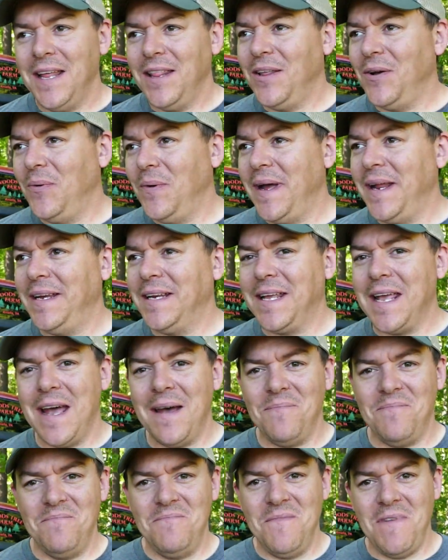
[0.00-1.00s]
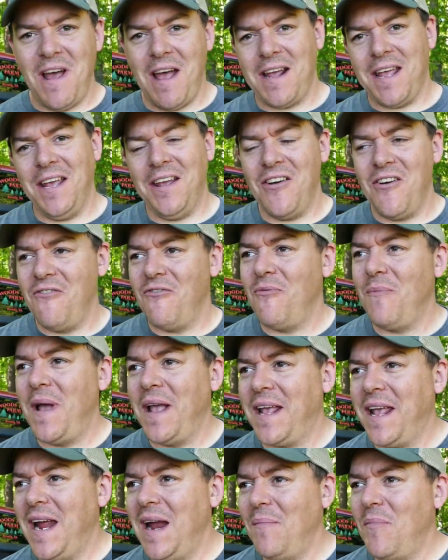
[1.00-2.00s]
The wind kept knocking over
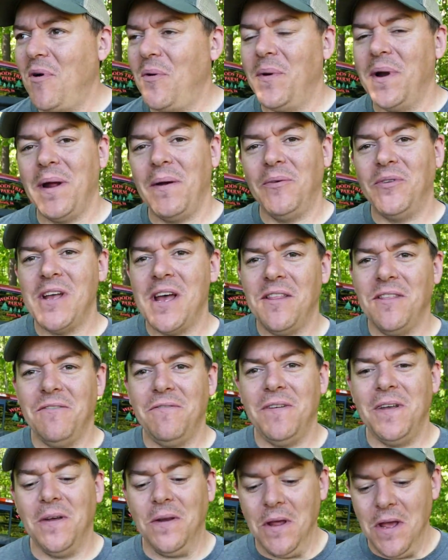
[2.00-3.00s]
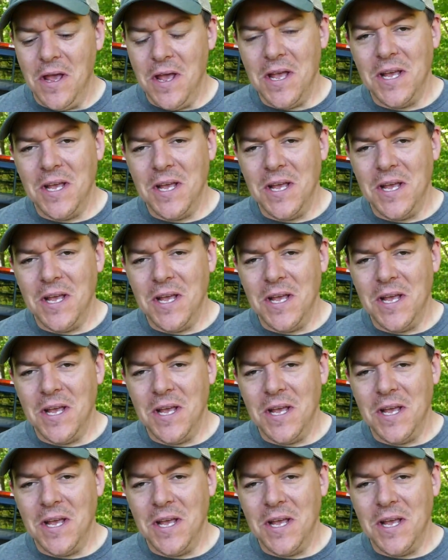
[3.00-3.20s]
my camera when I was out in the field.